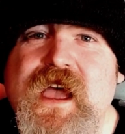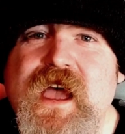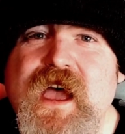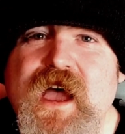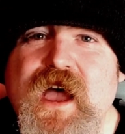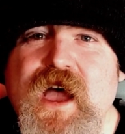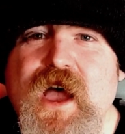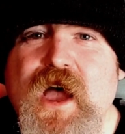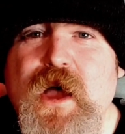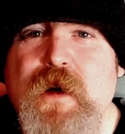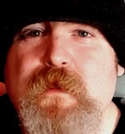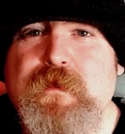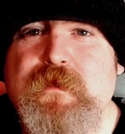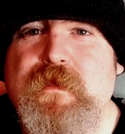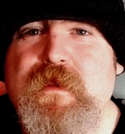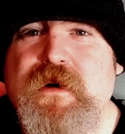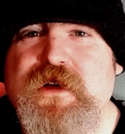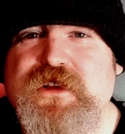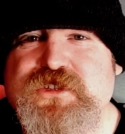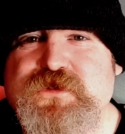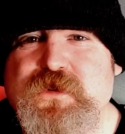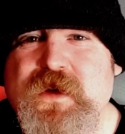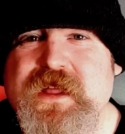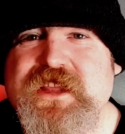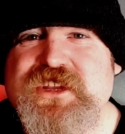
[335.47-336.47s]

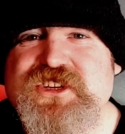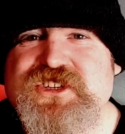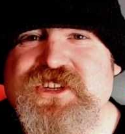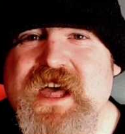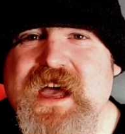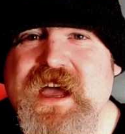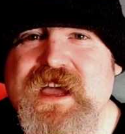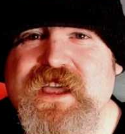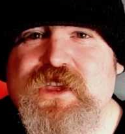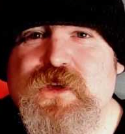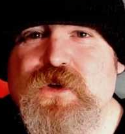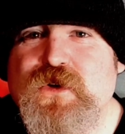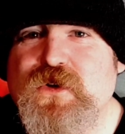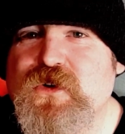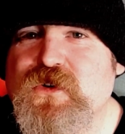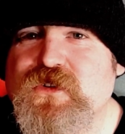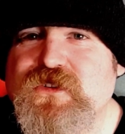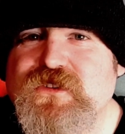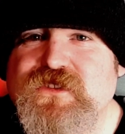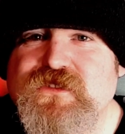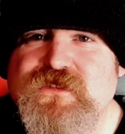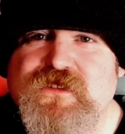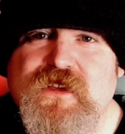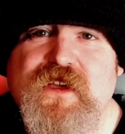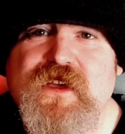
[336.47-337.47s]
As well as that, you
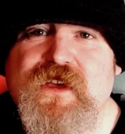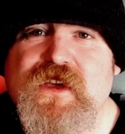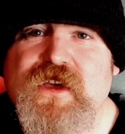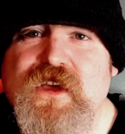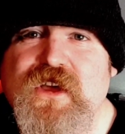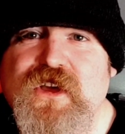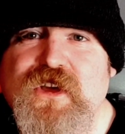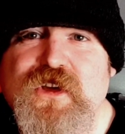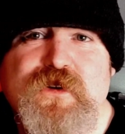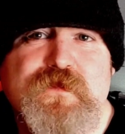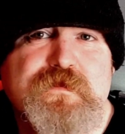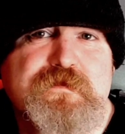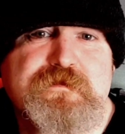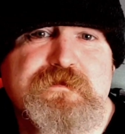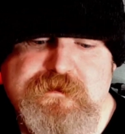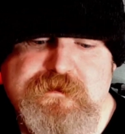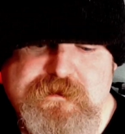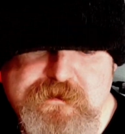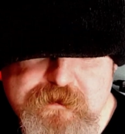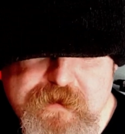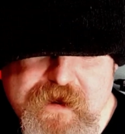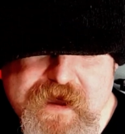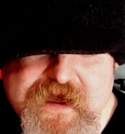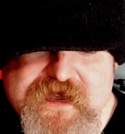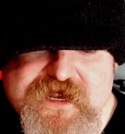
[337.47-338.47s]
could
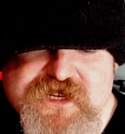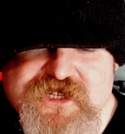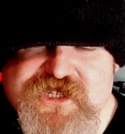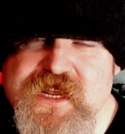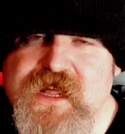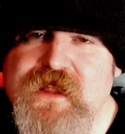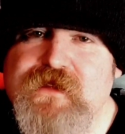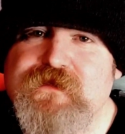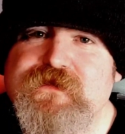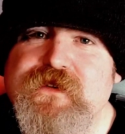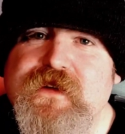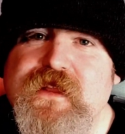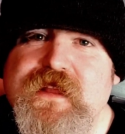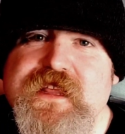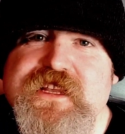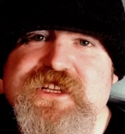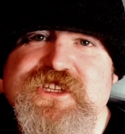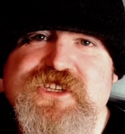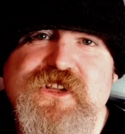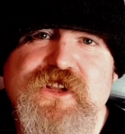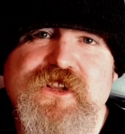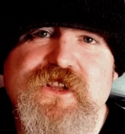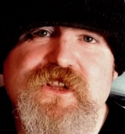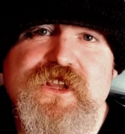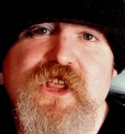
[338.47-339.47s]
buy yourself a
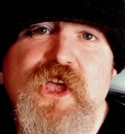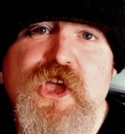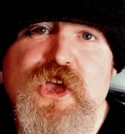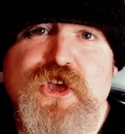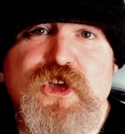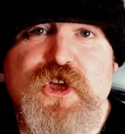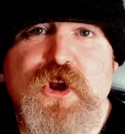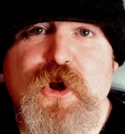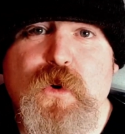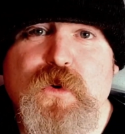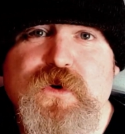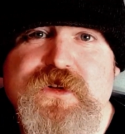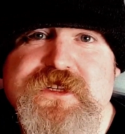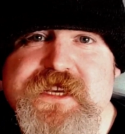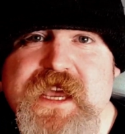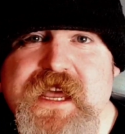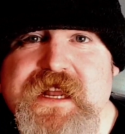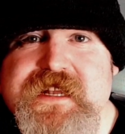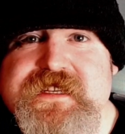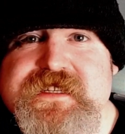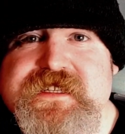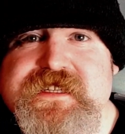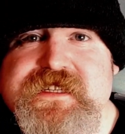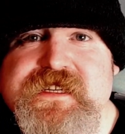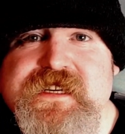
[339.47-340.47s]
little grow
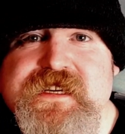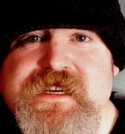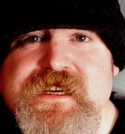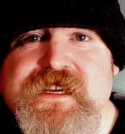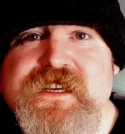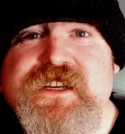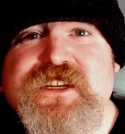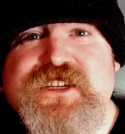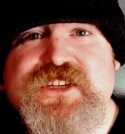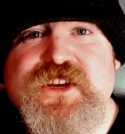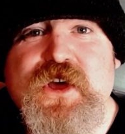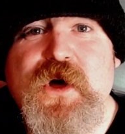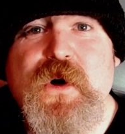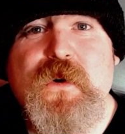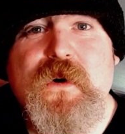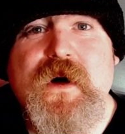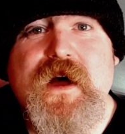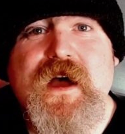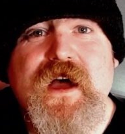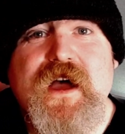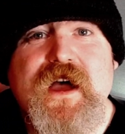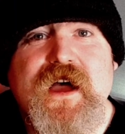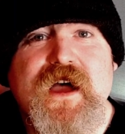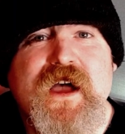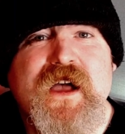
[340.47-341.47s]
tent.
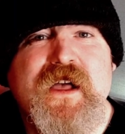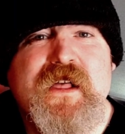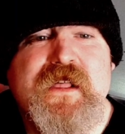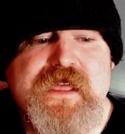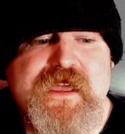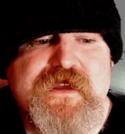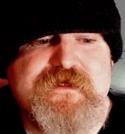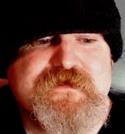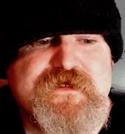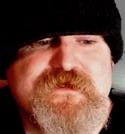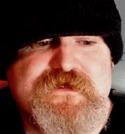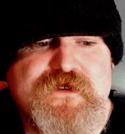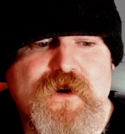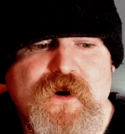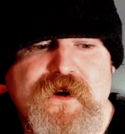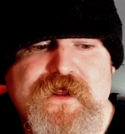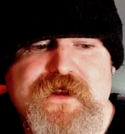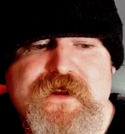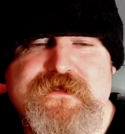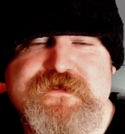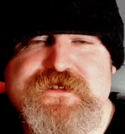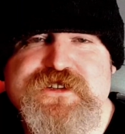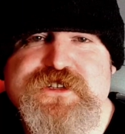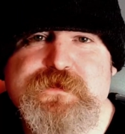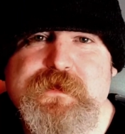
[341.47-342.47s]
So if you've got
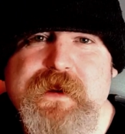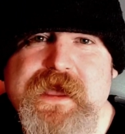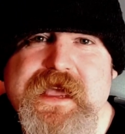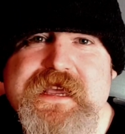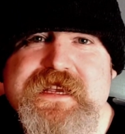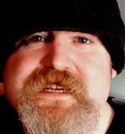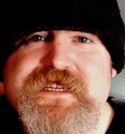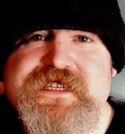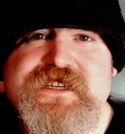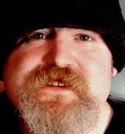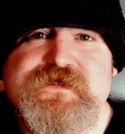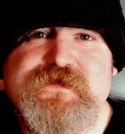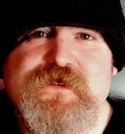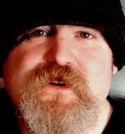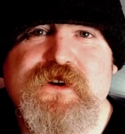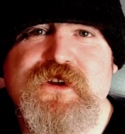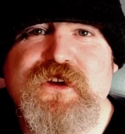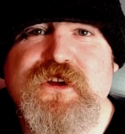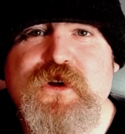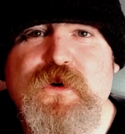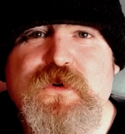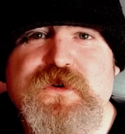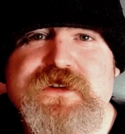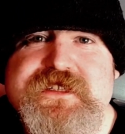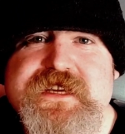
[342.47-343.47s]
enough space for a
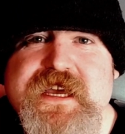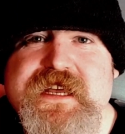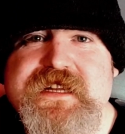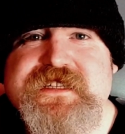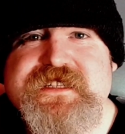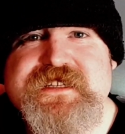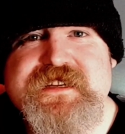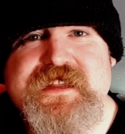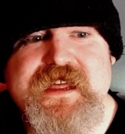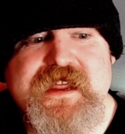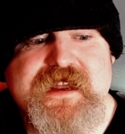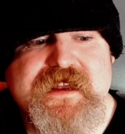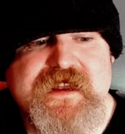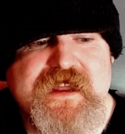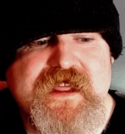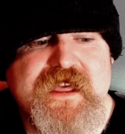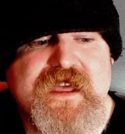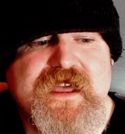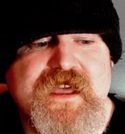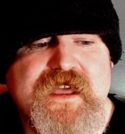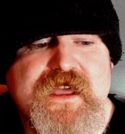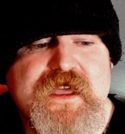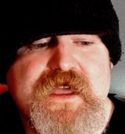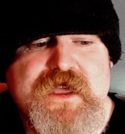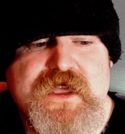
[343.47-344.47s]
grow tent,
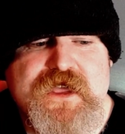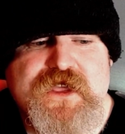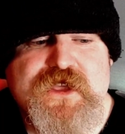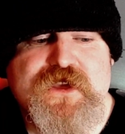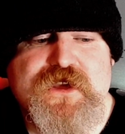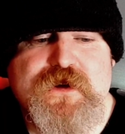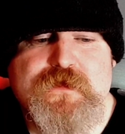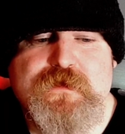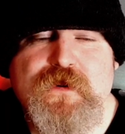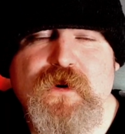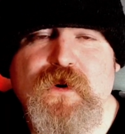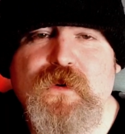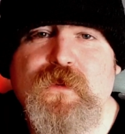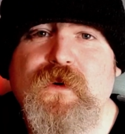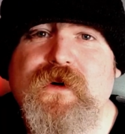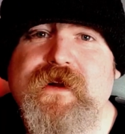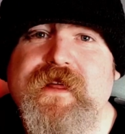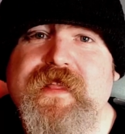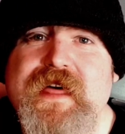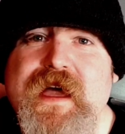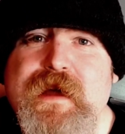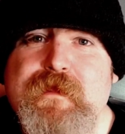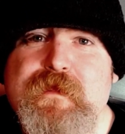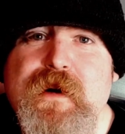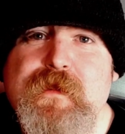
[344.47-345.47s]
then you can put one of
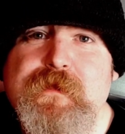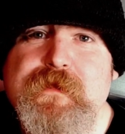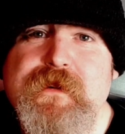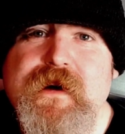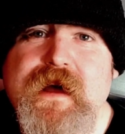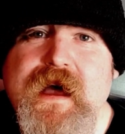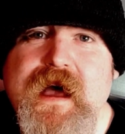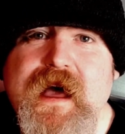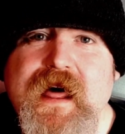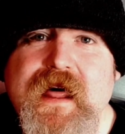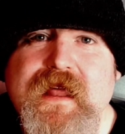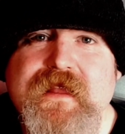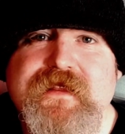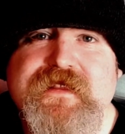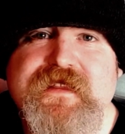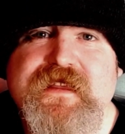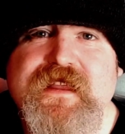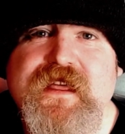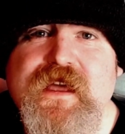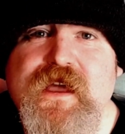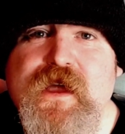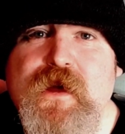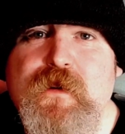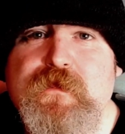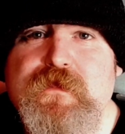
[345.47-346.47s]
them up,
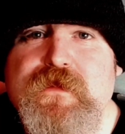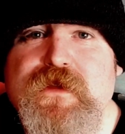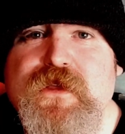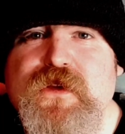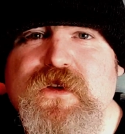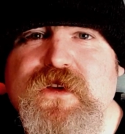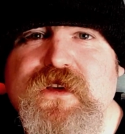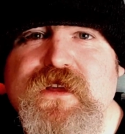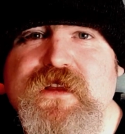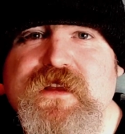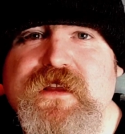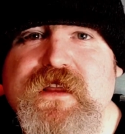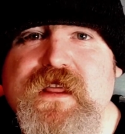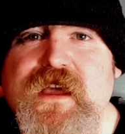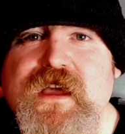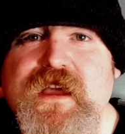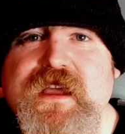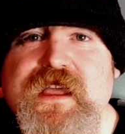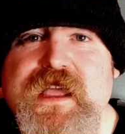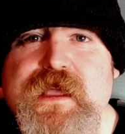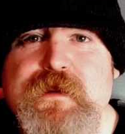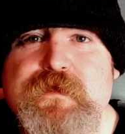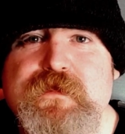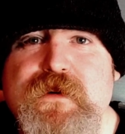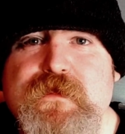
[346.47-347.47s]
and you can
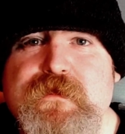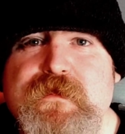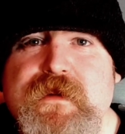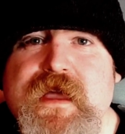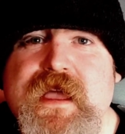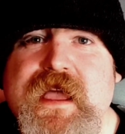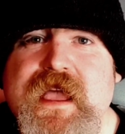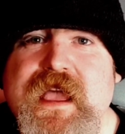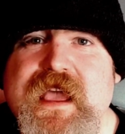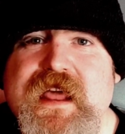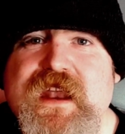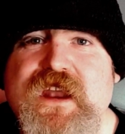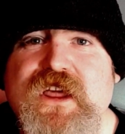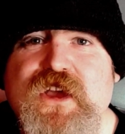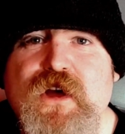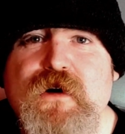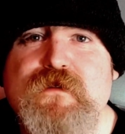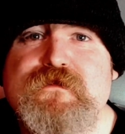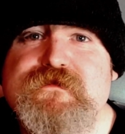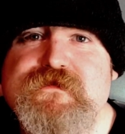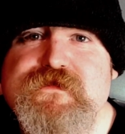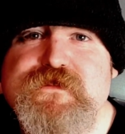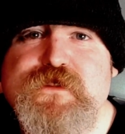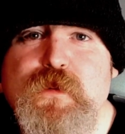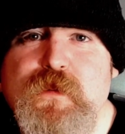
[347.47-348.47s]
keep them in a
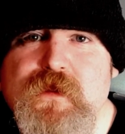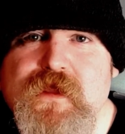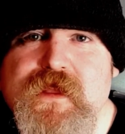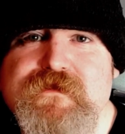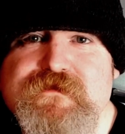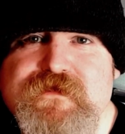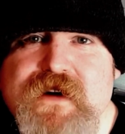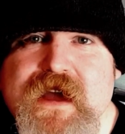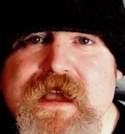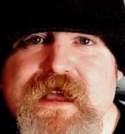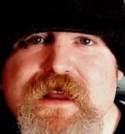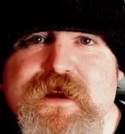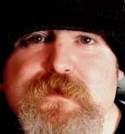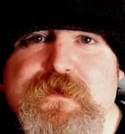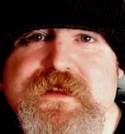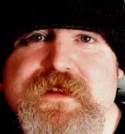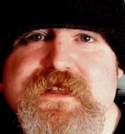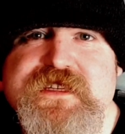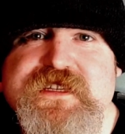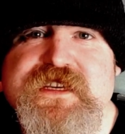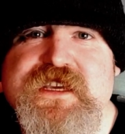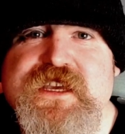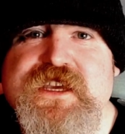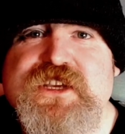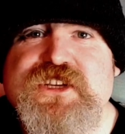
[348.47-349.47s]
comfortable
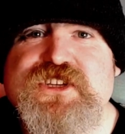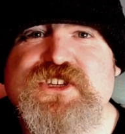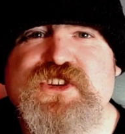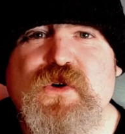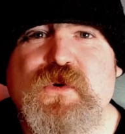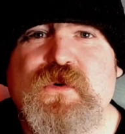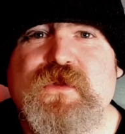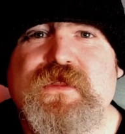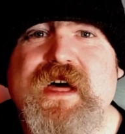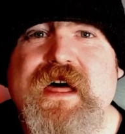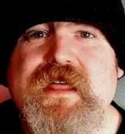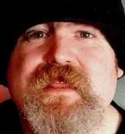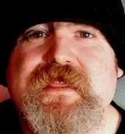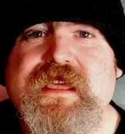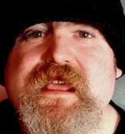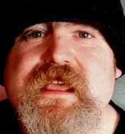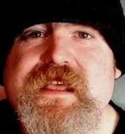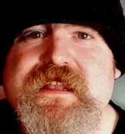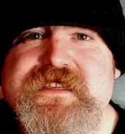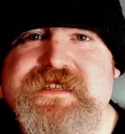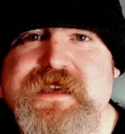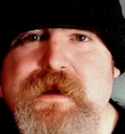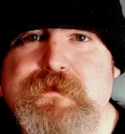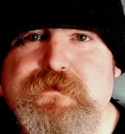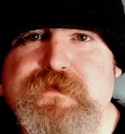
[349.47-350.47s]
environment so that the
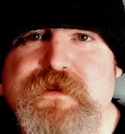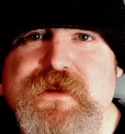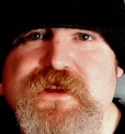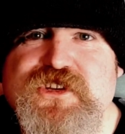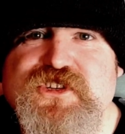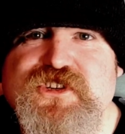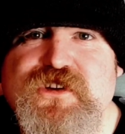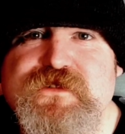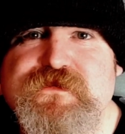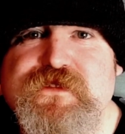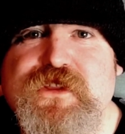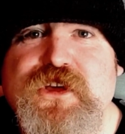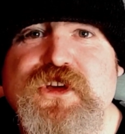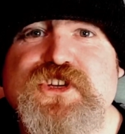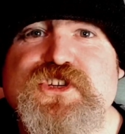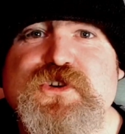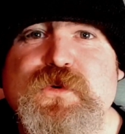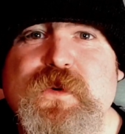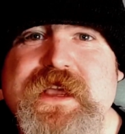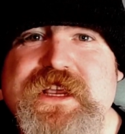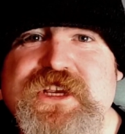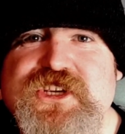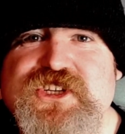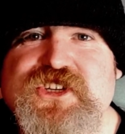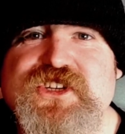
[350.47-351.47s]
temperature
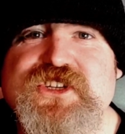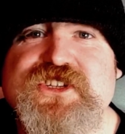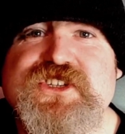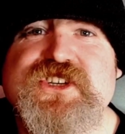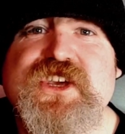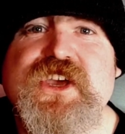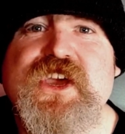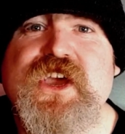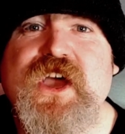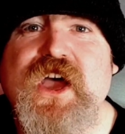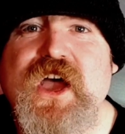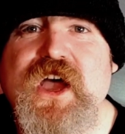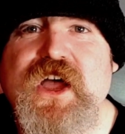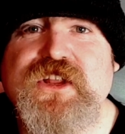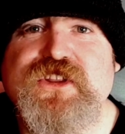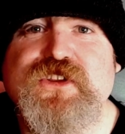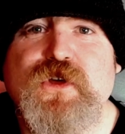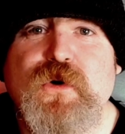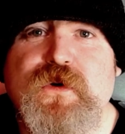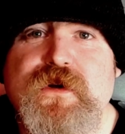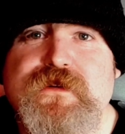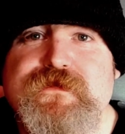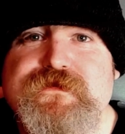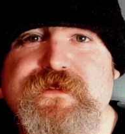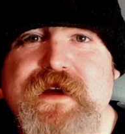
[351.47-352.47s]
fluctuations
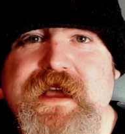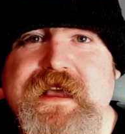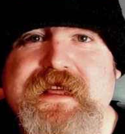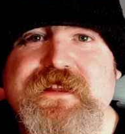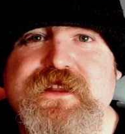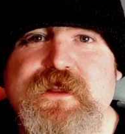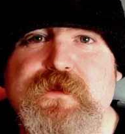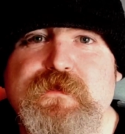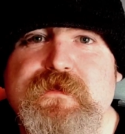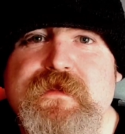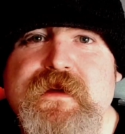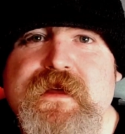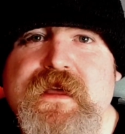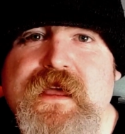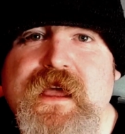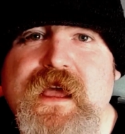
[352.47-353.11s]
don't affect them